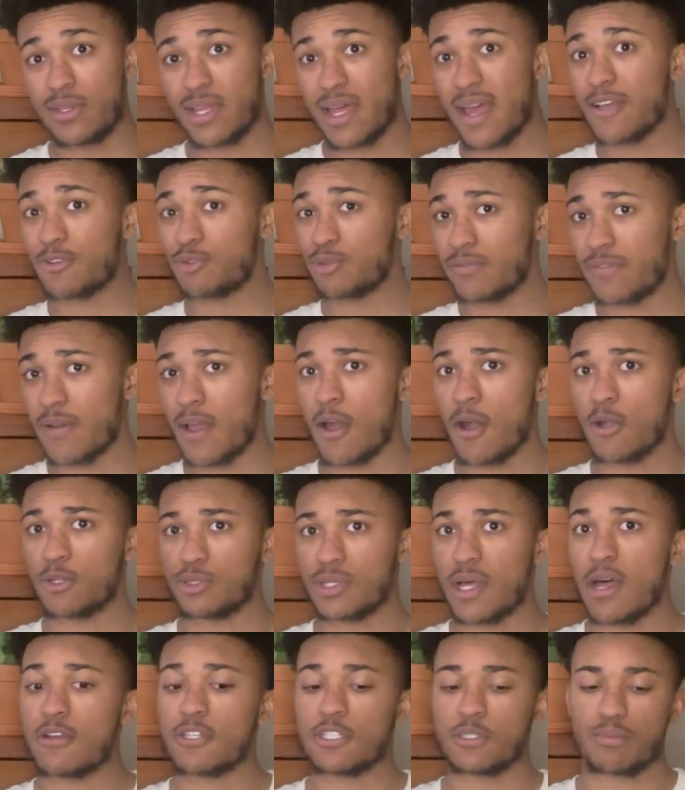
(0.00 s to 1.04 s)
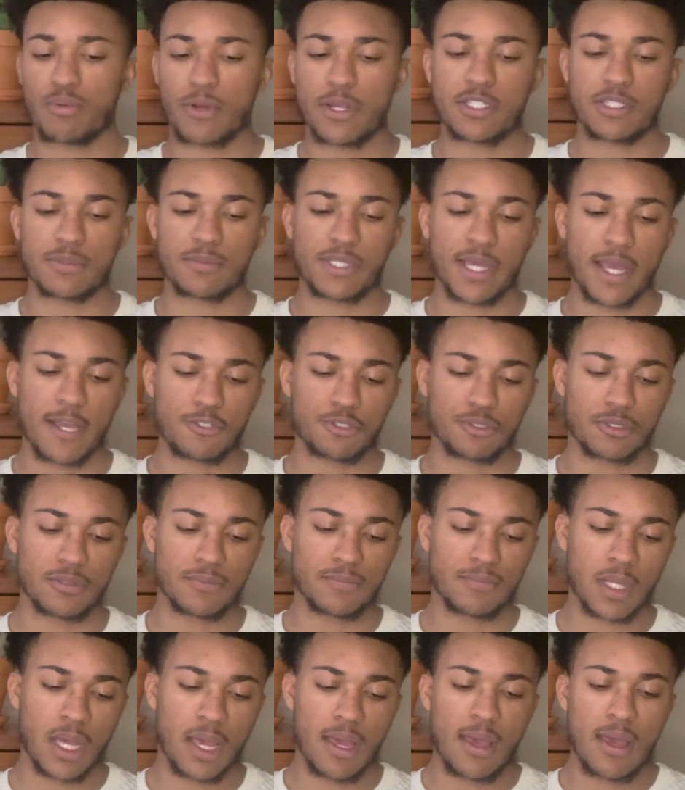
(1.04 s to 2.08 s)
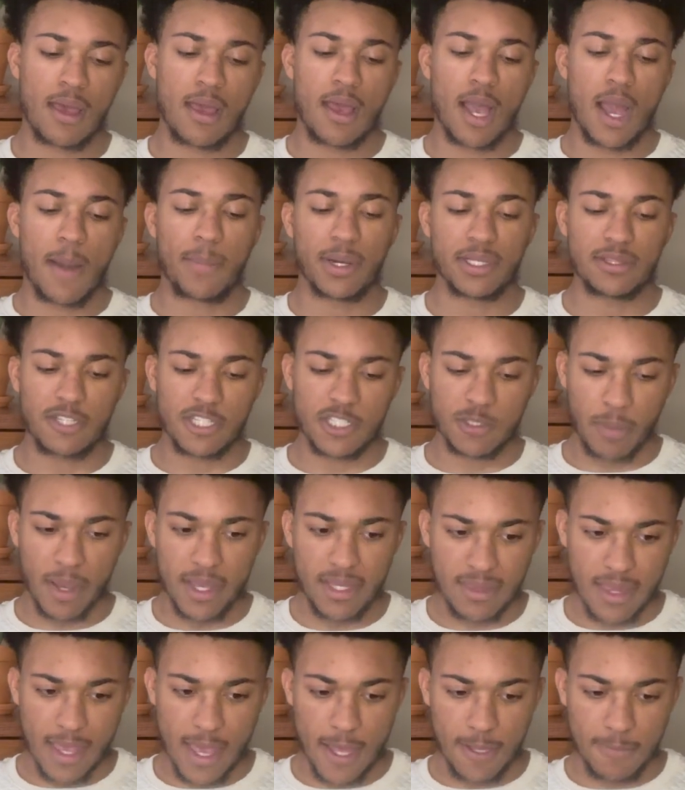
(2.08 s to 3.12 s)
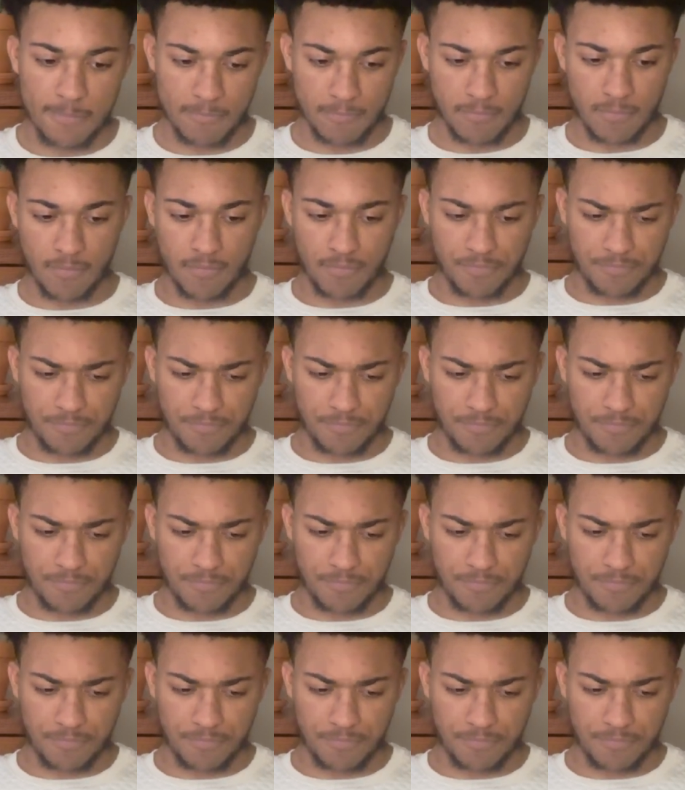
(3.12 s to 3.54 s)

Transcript: that extra $500 is pretty substantial. But despite that,